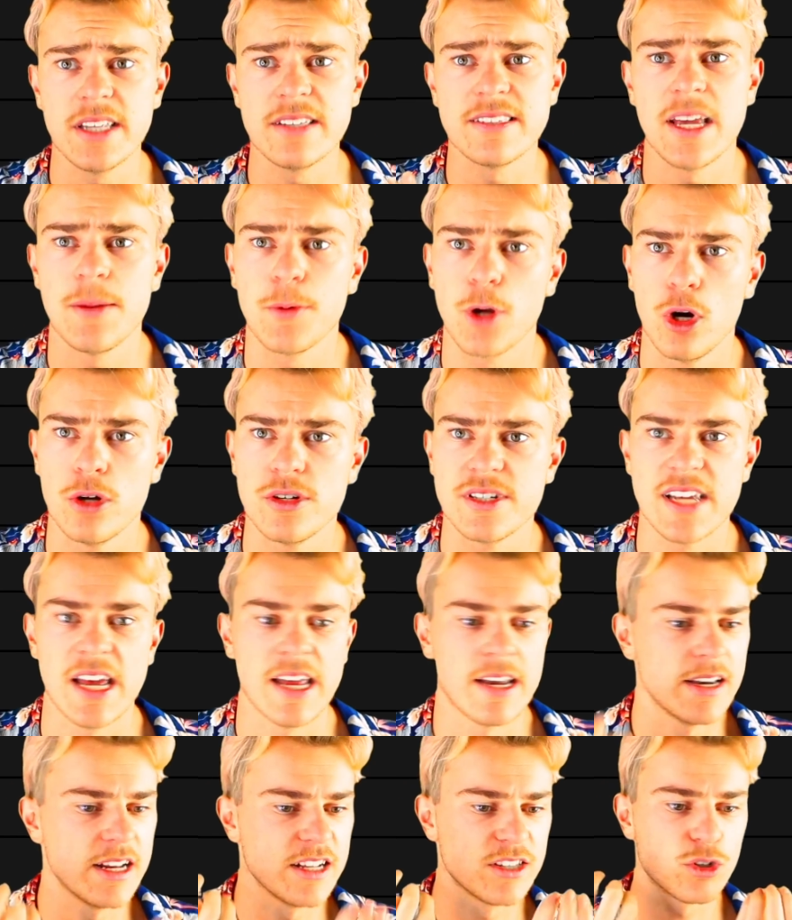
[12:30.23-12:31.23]
the same
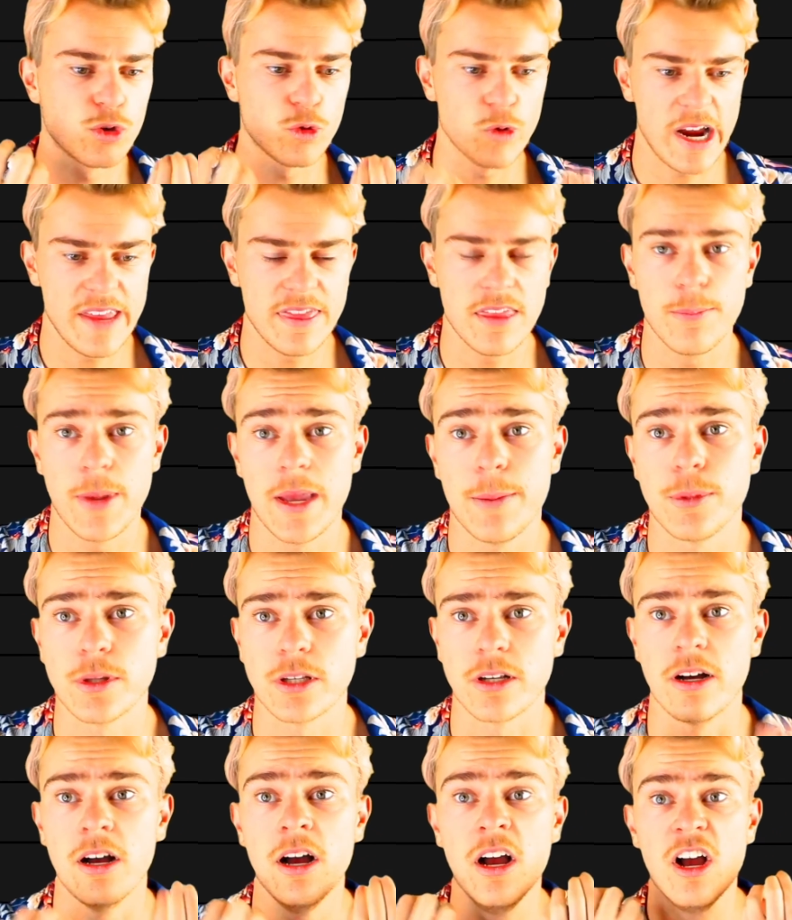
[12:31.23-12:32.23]
content. It's great that people
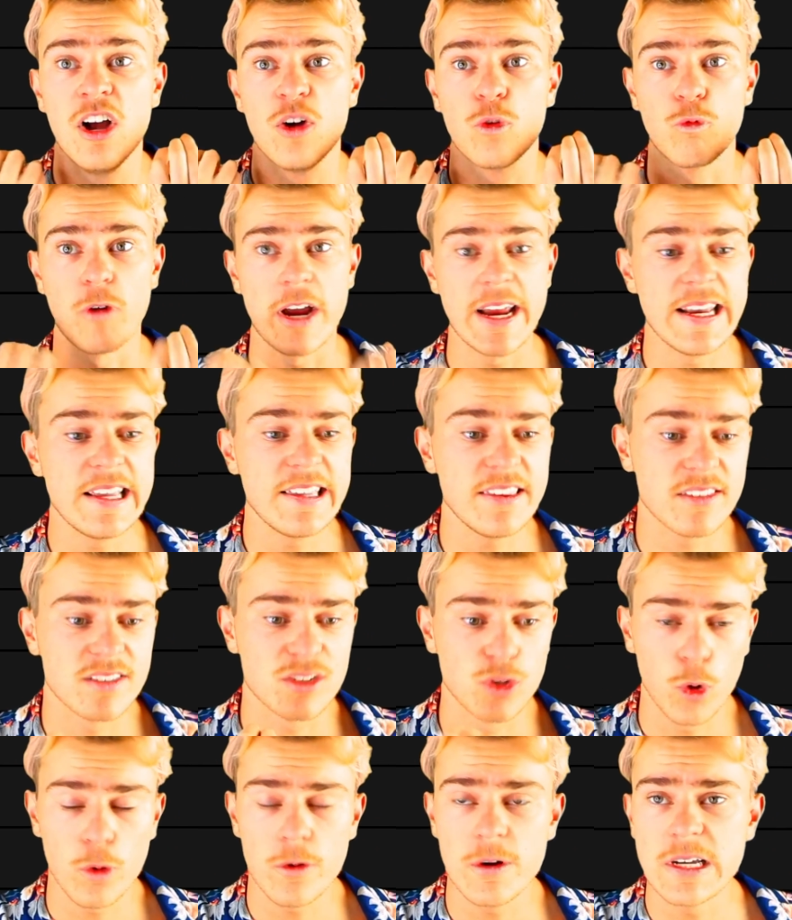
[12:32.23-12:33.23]
are reading
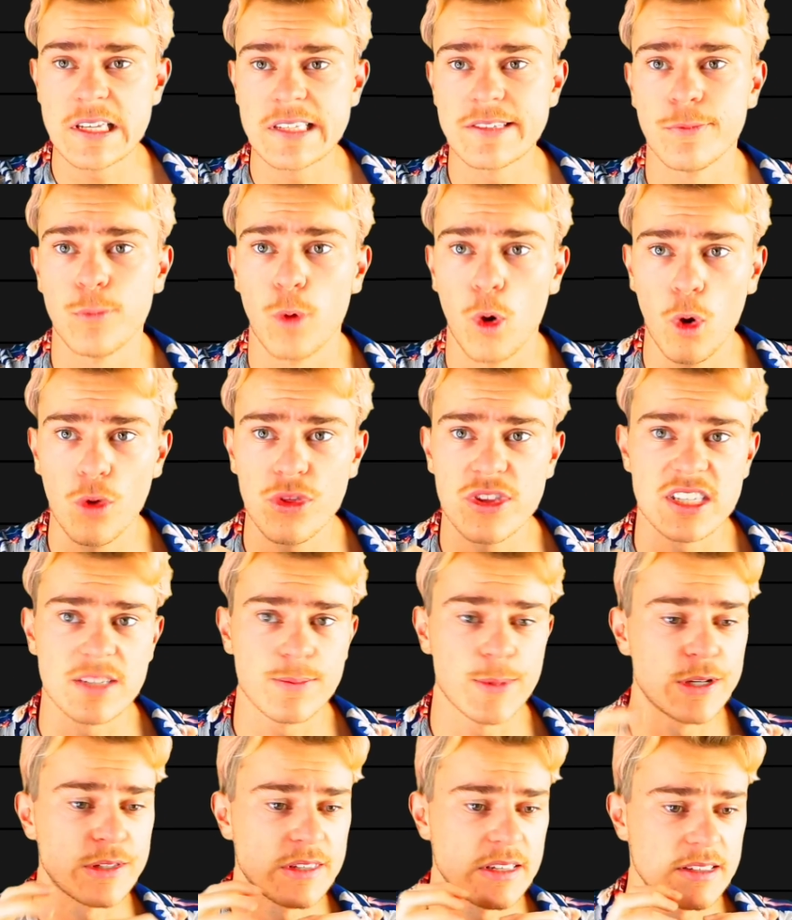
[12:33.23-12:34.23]
stories from authors
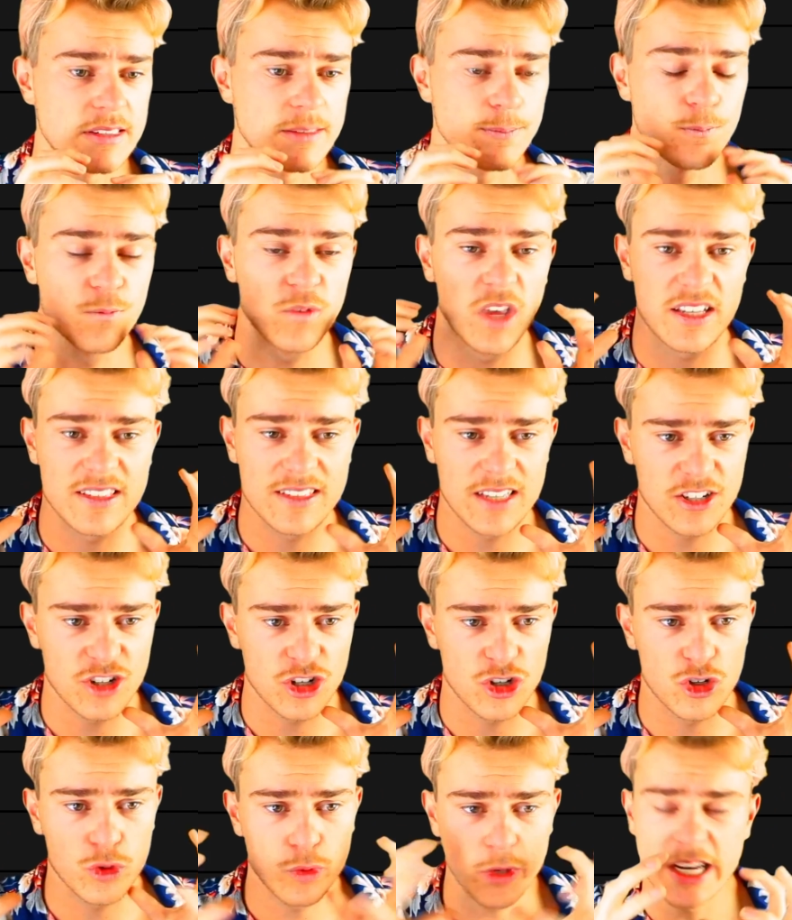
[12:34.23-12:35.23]
because it's such a
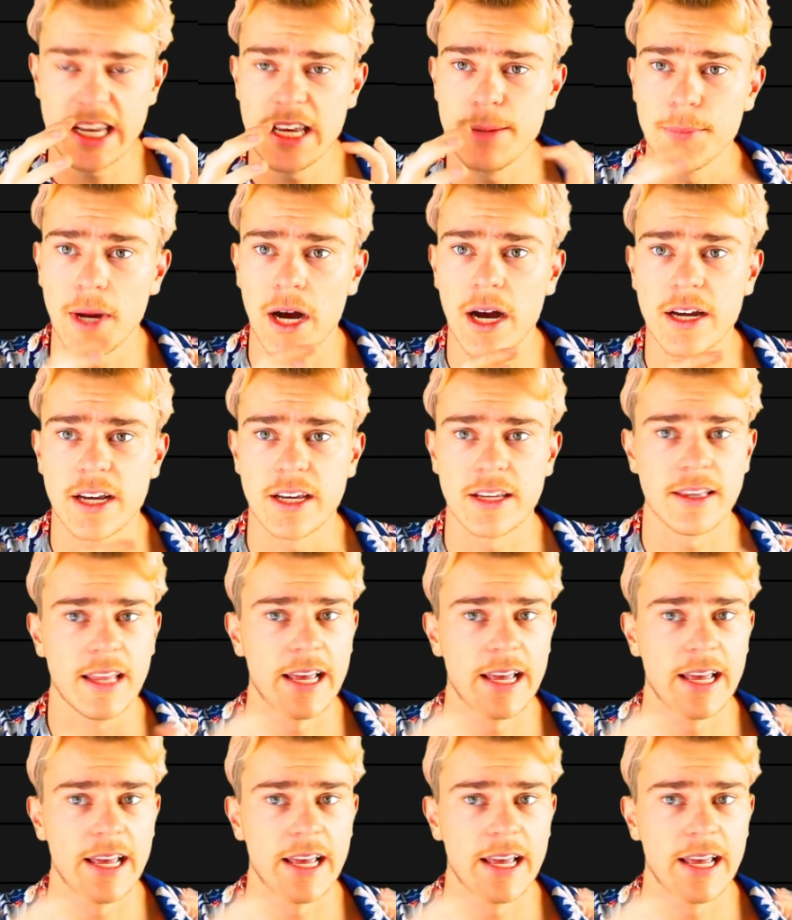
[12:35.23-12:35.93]
shrinking market,